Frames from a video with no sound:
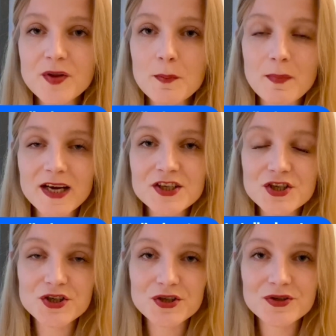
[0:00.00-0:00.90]
my
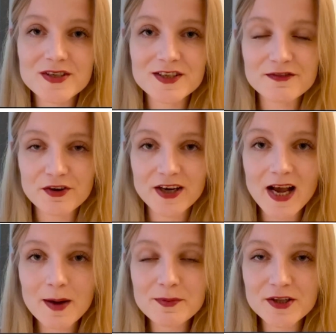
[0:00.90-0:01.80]
students'
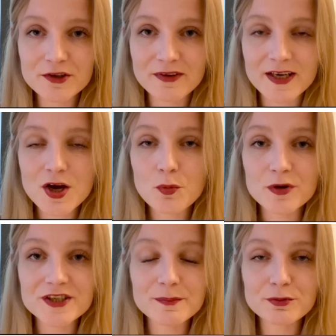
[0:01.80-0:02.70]
vocabulary
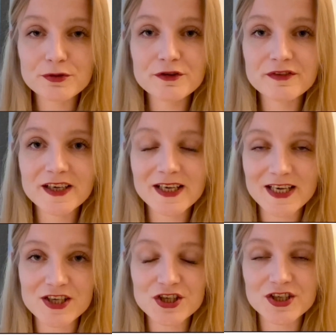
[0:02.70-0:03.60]
was improving each